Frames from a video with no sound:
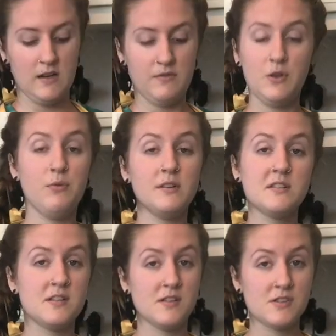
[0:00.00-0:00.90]
If you wanna
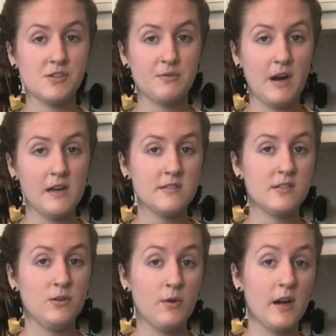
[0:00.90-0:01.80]
season your rice,
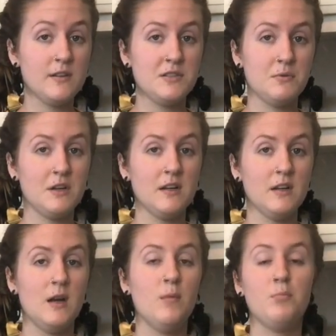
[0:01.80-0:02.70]
you gotta do it
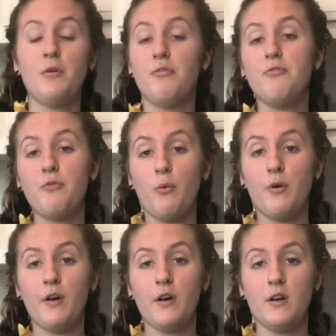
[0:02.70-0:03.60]

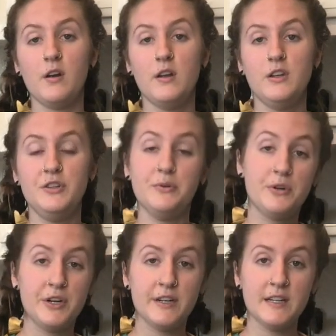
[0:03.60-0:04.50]
before you
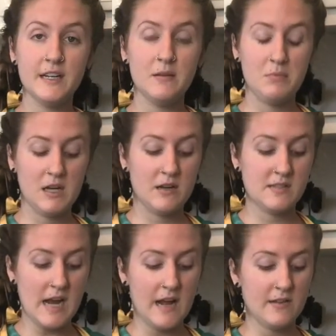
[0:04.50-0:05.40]
cook it,
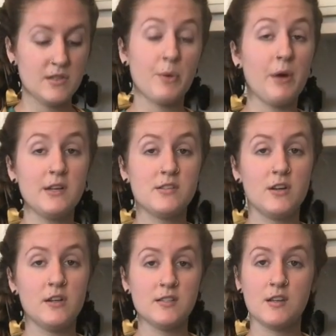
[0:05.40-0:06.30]
because as the rice
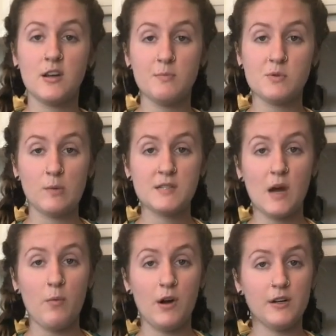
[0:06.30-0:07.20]
cooks and it absorbs
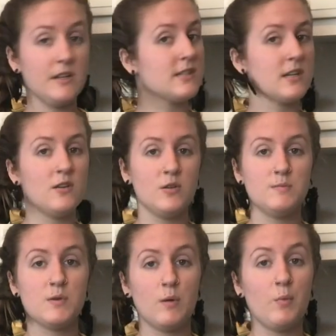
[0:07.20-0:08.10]
that water, it's gonna
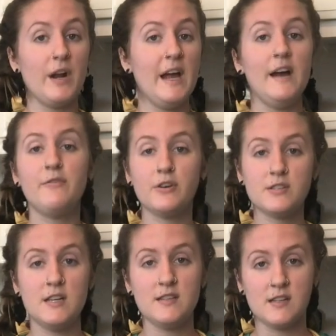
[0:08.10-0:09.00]
absorb whatever
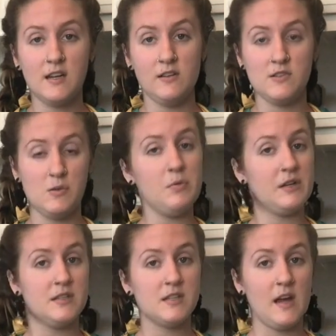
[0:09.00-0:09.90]
seasonings you put
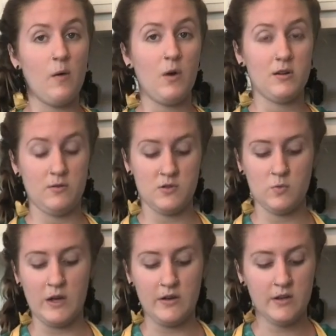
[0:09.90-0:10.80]
into that water as
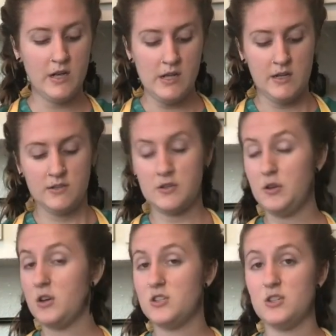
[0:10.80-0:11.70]
well. So
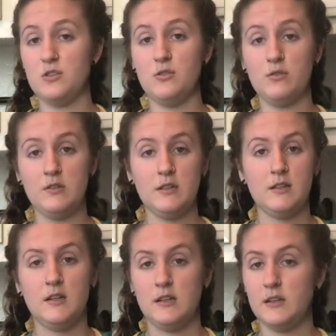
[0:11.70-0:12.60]
you could do
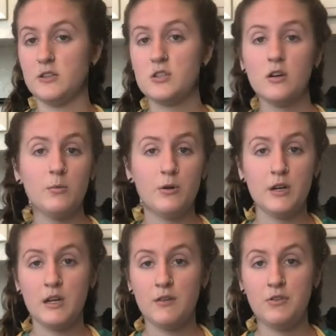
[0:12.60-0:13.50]
a little
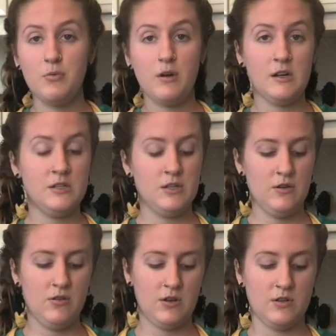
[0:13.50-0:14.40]
turmeric if you wanted to,
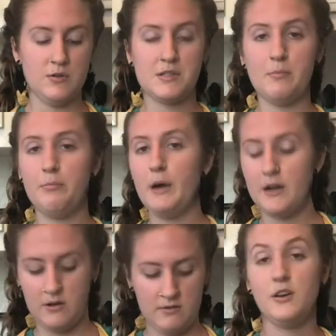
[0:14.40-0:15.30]
you could do some
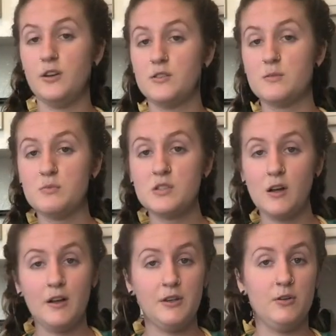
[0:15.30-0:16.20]
butter, you could do some
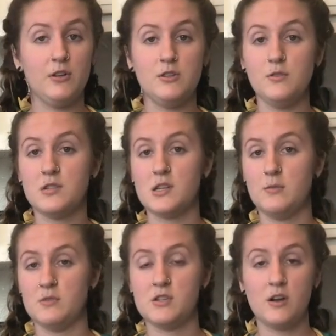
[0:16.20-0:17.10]
salt, you could do
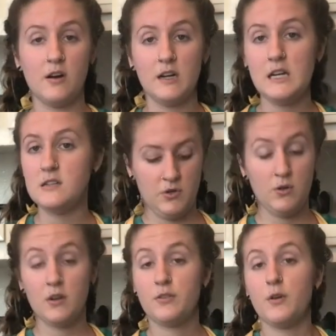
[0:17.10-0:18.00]
some star anise, you
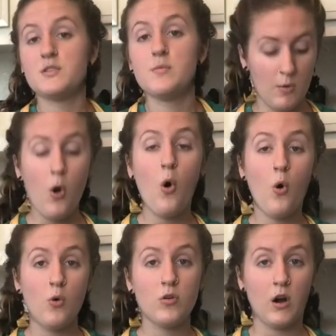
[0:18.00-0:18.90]
could throw some
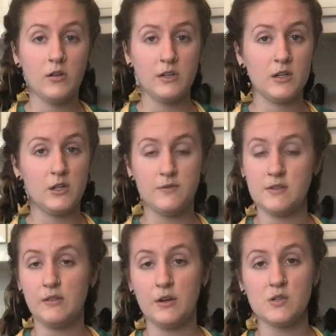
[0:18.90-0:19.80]
whole garlic cloves
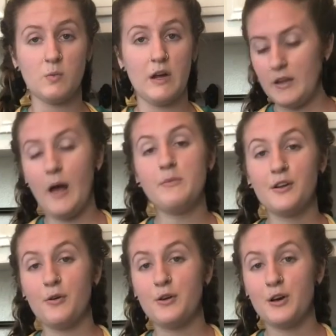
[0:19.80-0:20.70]
in there as well. I'm gonna
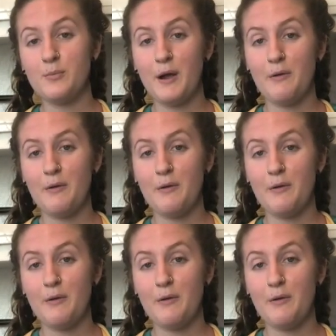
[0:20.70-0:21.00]
go cook my